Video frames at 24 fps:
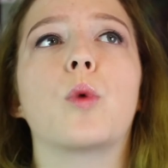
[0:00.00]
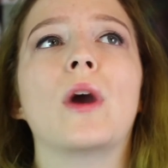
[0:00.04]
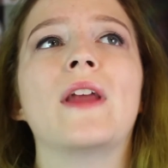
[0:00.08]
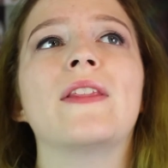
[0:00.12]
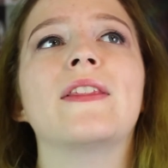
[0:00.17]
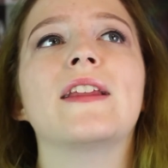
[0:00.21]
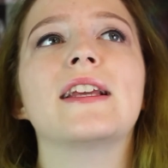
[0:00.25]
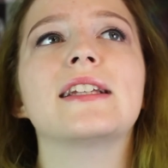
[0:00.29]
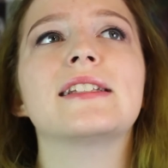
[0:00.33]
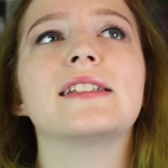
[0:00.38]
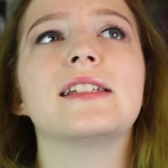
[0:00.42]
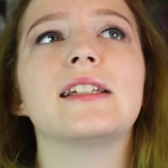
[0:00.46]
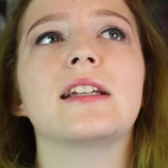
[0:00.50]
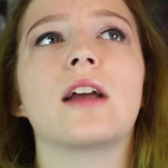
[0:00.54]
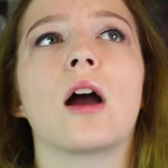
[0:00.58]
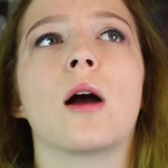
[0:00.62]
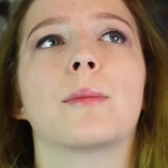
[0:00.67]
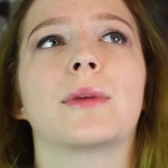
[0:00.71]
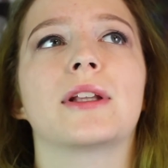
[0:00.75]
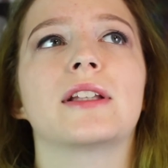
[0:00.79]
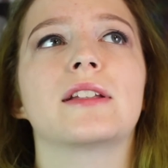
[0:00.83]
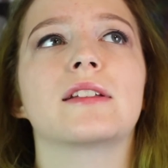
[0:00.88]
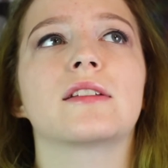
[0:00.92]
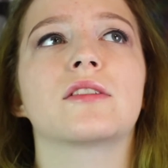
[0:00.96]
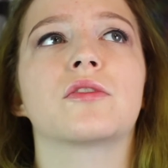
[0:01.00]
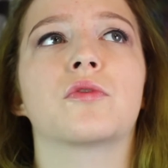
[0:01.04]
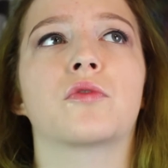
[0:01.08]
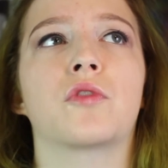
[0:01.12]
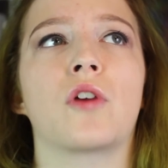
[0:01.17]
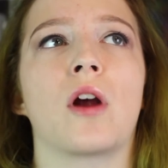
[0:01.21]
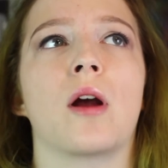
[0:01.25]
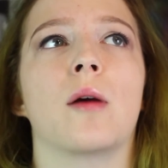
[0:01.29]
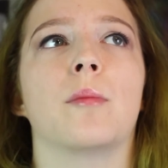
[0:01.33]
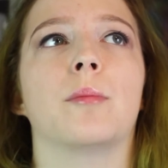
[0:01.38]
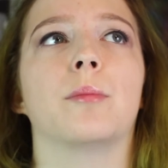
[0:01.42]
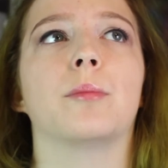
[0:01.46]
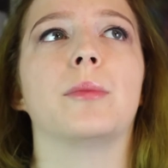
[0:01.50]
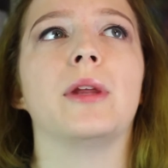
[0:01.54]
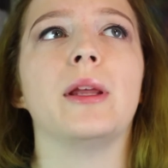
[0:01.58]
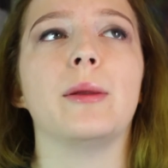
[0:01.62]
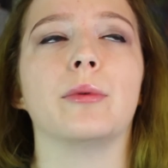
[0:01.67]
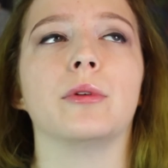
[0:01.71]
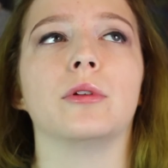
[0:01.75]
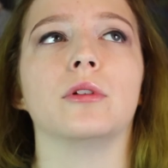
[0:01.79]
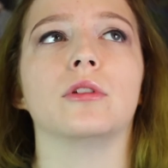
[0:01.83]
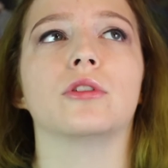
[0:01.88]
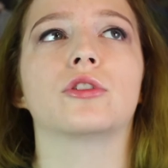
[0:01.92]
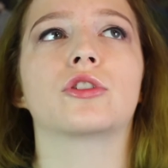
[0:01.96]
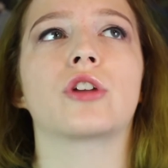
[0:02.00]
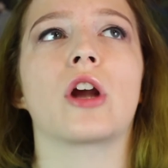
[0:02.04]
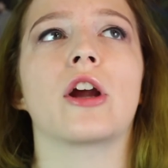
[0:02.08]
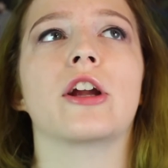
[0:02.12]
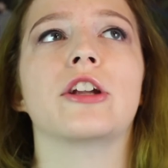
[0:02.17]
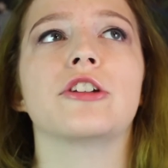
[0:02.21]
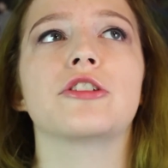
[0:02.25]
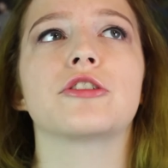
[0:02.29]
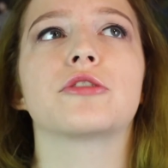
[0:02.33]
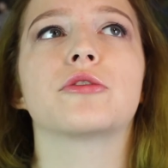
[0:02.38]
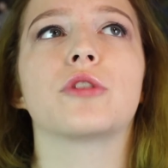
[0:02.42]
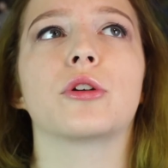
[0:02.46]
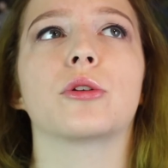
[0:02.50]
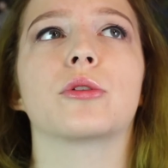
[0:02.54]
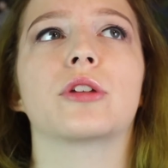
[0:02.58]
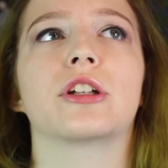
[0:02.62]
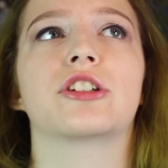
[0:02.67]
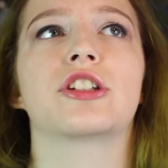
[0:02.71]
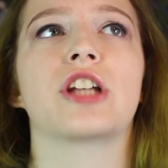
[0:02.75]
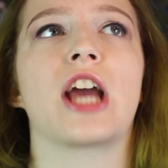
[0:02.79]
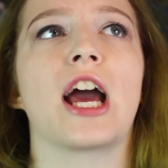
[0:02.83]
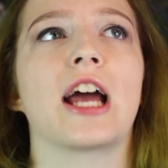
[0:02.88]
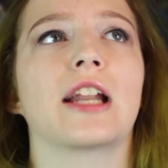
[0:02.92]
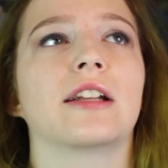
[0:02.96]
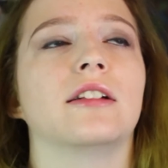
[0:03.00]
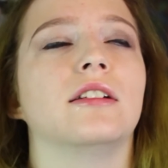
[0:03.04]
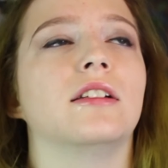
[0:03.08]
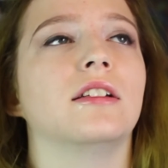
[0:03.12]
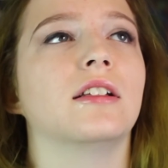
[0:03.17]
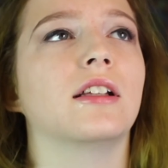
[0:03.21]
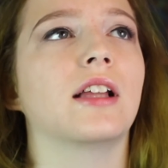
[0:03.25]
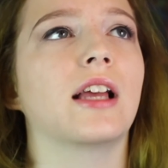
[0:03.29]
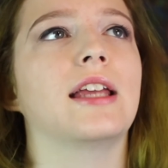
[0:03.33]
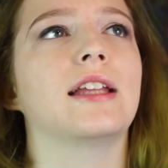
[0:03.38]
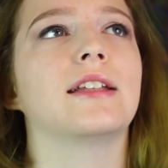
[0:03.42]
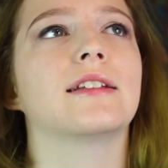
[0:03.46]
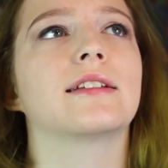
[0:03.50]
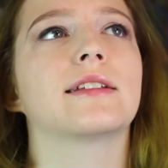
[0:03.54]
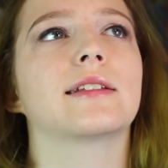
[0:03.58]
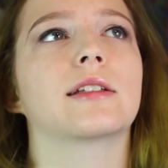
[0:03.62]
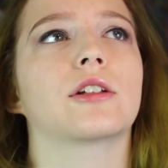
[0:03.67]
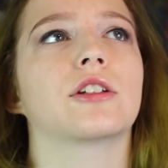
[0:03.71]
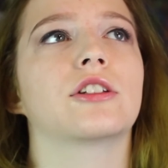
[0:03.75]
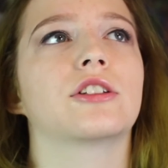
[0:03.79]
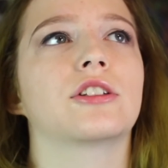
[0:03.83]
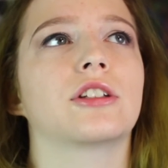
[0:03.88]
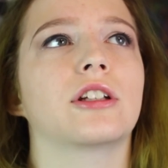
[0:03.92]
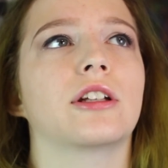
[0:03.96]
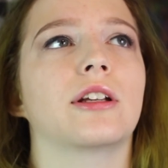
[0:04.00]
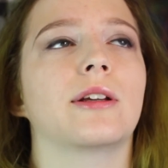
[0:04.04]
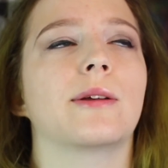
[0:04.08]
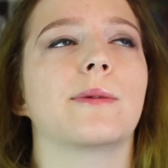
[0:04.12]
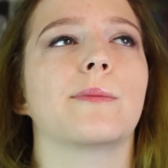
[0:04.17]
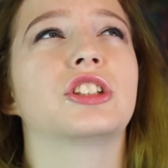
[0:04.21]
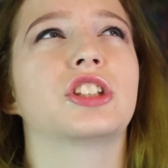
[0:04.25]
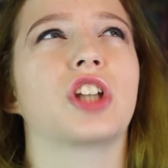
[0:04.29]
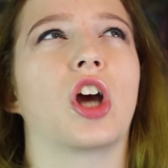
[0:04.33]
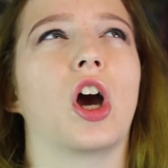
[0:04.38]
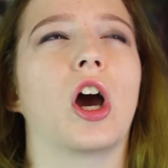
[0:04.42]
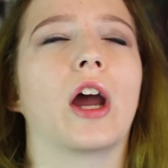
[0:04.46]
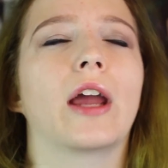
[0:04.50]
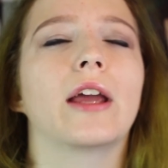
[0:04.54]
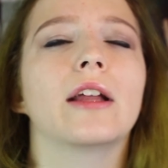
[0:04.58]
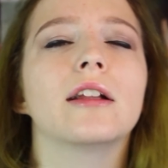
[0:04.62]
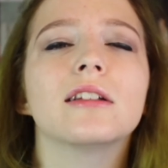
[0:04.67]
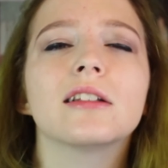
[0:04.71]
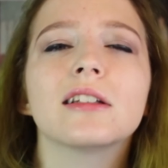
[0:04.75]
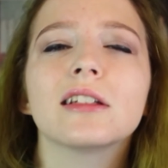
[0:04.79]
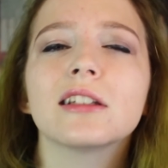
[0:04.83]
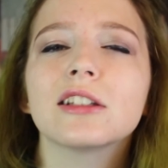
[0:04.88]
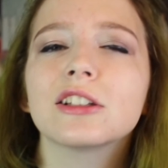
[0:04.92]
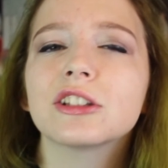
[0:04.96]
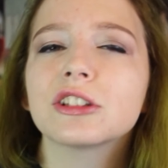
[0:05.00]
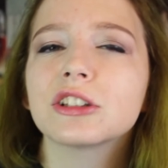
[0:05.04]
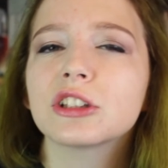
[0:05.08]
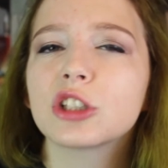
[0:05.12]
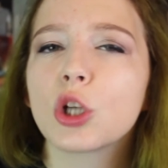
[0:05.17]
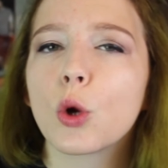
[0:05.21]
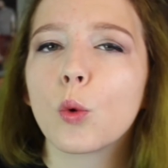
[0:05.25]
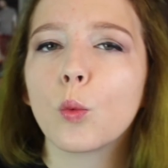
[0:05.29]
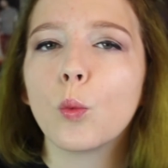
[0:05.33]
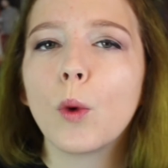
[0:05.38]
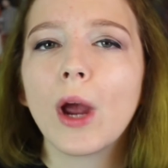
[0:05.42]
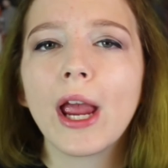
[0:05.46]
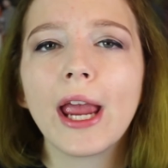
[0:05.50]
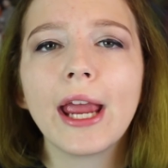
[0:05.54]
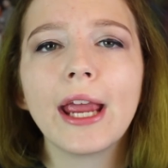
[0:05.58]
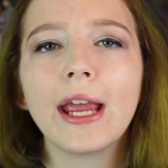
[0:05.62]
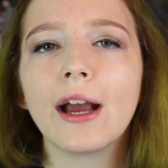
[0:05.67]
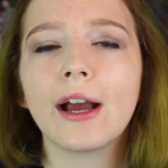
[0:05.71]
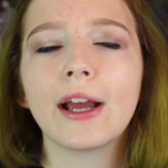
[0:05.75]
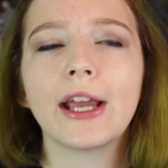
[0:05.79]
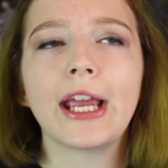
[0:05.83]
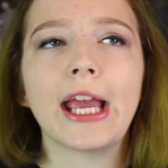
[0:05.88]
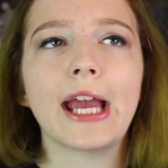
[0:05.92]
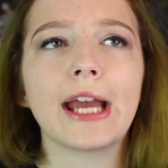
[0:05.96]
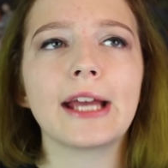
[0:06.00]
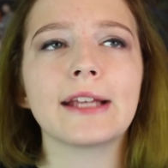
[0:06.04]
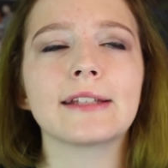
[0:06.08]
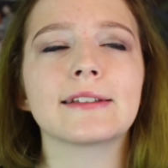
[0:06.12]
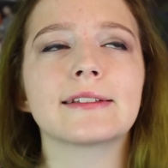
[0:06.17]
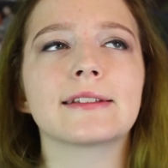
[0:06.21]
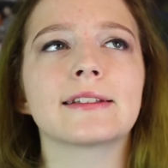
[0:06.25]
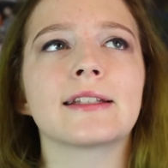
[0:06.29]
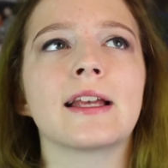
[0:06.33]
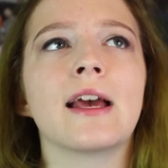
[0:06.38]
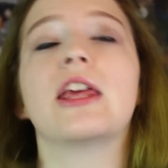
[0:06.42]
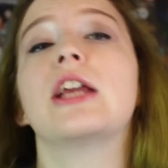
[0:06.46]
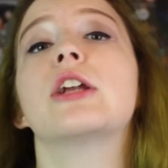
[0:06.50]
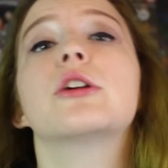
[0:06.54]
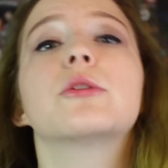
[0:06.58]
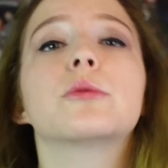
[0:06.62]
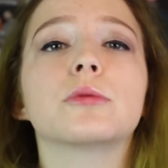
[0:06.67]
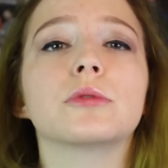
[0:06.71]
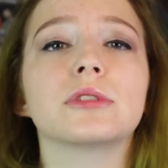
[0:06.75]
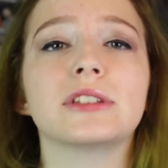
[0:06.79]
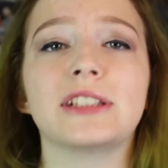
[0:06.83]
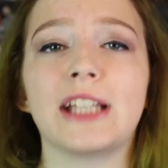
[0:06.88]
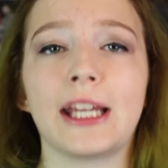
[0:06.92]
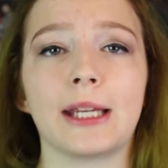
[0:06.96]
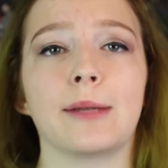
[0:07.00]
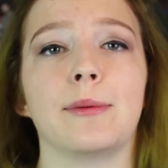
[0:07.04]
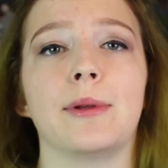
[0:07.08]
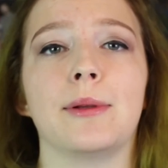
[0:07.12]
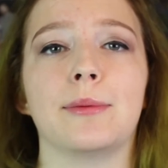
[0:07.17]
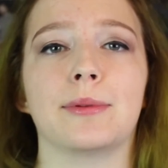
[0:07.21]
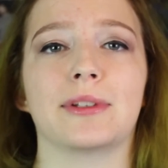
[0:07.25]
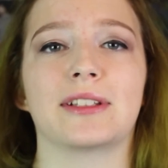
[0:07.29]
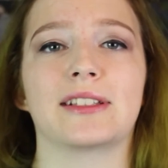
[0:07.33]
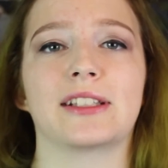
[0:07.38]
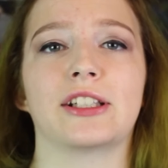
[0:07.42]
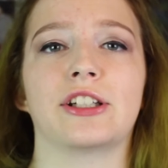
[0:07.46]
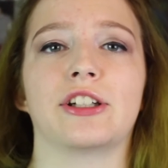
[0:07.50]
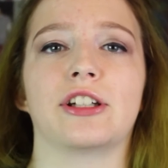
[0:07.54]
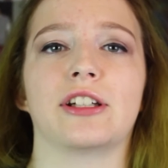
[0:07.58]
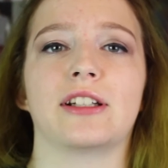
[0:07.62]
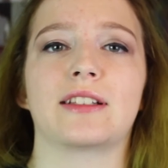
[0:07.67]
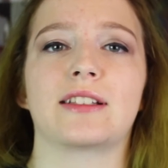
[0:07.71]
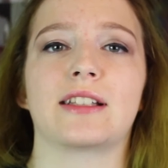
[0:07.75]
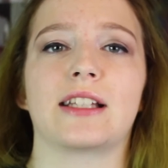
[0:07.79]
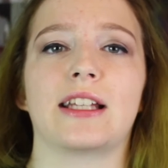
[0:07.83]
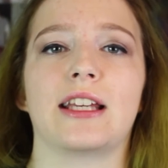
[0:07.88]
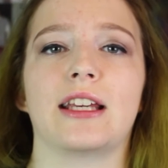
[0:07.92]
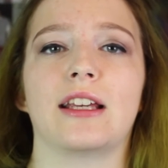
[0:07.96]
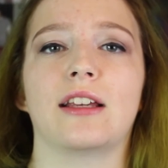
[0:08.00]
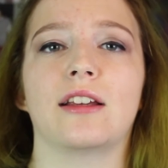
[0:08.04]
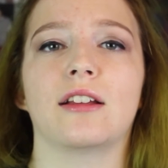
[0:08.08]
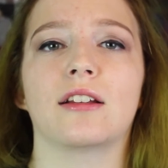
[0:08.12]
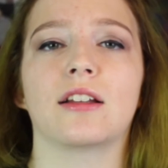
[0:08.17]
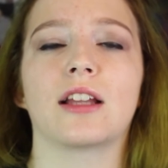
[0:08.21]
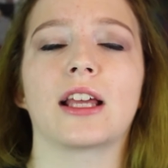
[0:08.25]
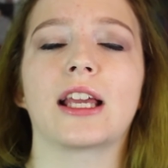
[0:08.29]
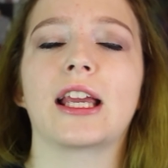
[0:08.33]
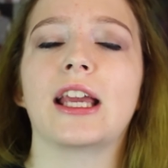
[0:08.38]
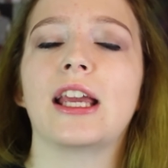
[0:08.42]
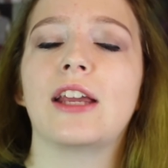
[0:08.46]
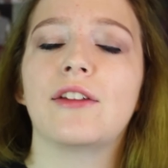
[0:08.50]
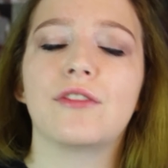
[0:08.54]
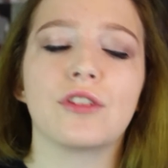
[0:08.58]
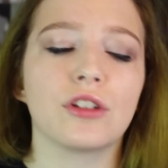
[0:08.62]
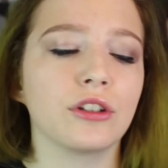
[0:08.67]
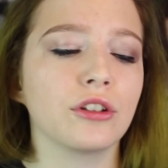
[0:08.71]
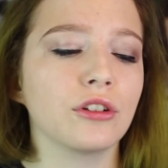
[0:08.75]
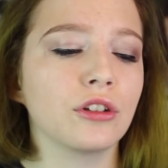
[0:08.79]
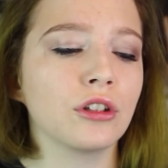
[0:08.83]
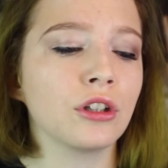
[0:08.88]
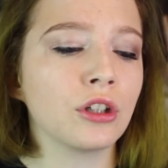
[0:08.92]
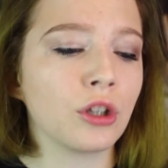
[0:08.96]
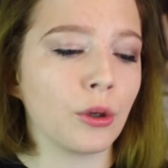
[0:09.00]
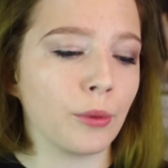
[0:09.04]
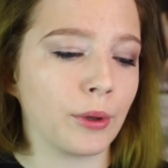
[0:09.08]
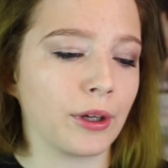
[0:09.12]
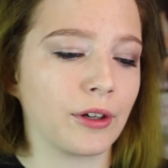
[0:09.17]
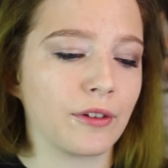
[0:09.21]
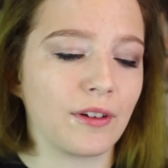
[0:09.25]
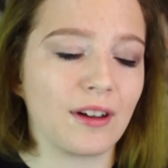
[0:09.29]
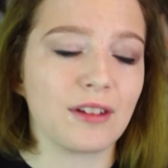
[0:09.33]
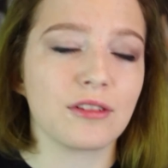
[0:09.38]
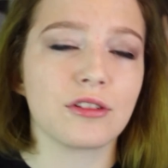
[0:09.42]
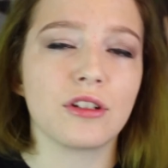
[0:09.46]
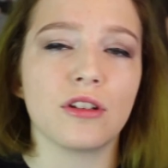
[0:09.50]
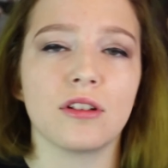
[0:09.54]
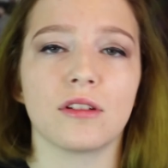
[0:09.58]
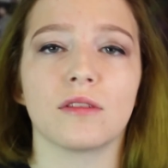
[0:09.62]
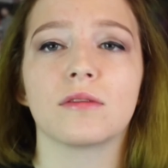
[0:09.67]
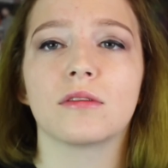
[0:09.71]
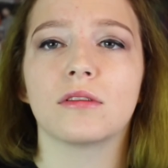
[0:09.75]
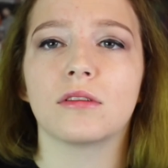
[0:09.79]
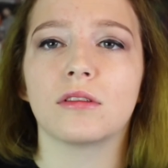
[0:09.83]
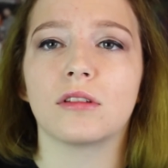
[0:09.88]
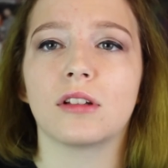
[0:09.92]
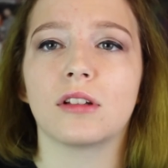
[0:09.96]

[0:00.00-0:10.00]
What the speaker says: When they see comments from people trying to grow their channel in such a childish way, I guess, they don't take people seriously. Like, if you're going around to